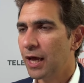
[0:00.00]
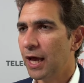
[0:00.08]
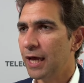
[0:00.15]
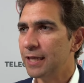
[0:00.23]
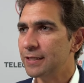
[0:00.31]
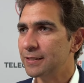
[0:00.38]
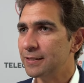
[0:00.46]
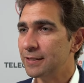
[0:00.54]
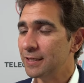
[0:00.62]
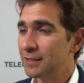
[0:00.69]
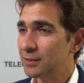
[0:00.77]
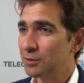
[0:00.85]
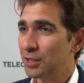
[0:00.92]
And
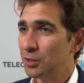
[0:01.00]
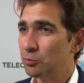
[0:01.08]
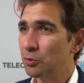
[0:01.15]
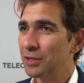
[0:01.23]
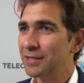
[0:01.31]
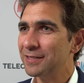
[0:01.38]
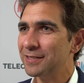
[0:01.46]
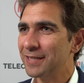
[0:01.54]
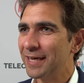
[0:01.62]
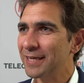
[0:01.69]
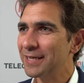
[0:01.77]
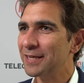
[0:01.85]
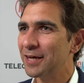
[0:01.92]
it, it will
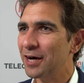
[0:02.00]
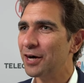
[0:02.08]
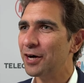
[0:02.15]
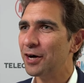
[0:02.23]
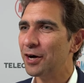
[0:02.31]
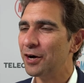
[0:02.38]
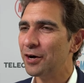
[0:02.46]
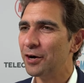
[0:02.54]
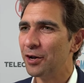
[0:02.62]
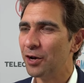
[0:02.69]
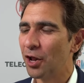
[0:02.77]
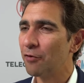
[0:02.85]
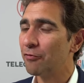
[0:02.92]
take a,
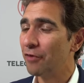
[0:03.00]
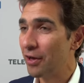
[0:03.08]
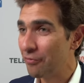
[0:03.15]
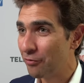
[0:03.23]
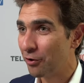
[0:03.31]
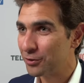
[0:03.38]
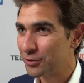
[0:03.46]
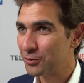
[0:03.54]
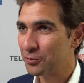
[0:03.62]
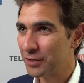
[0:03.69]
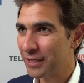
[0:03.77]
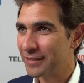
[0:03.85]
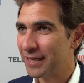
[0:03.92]
a lot of efforts to
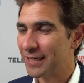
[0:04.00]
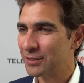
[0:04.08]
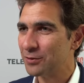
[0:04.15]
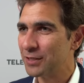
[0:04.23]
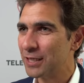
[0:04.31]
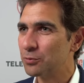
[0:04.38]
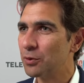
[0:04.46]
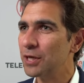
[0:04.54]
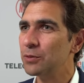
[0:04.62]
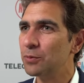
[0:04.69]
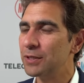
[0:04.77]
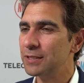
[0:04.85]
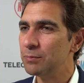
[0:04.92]
get there. So that's why
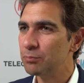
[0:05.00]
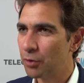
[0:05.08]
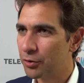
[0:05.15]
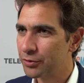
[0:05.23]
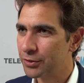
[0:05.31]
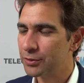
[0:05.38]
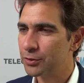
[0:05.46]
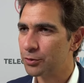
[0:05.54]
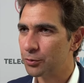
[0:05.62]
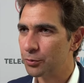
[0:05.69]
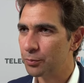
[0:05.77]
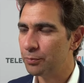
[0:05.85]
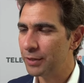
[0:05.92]
it was important
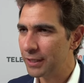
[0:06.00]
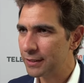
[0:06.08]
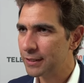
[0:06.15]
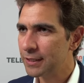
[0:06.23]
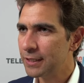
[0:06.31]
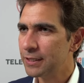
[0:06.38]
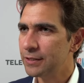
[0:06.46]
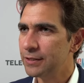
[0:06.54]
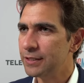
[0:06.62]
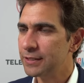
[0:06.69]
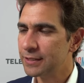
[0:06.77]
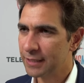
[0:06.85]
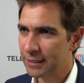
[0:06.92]
to build
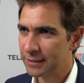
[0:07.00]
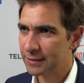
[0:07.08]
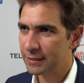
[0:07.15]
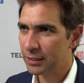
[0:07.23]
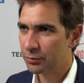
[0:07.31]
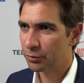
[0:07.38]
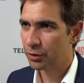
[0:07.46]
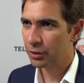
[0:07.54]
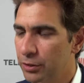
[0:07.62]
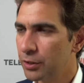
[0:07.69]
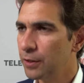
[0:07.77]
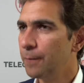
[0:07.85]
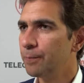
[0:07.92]
this test network
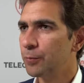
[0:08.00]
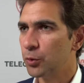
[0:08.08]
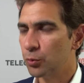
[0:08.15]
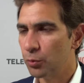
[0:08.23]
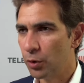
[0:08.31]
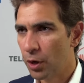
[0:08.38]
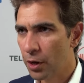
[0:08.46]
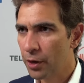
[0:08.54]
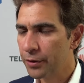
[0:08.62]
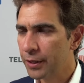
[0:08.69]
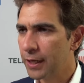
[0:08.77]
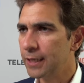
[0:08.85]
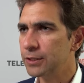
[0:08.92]
to
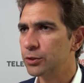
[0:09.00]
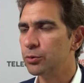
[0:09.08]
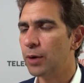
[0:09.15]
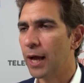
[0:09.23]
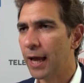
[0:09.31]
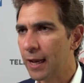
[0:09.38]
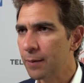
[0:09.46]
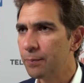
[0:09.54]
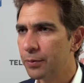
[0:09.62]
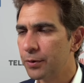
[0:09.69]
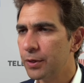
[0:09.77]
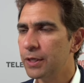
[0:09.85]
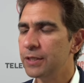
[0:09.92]
learn and to help
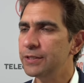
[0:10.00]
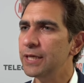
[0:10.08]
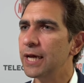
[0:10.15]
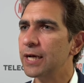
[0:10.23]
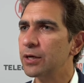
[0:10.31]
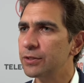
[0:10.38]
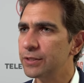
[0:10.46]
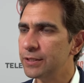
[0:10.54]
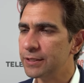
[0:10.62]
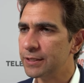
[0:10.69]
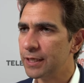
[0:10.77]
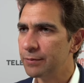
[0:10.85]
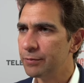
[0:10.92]
the
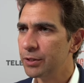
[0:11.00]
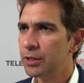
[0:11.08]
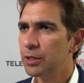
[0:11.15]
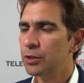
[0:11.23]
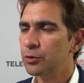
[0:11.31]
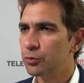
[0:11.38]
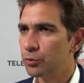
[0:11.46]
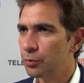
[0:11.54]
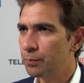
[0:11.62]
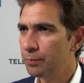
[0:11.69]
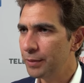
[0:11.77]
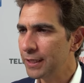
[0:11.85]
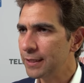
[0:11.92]
ecosystem to
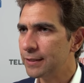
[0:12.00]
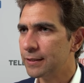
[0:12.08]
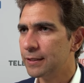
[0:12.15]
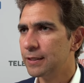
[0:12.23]
build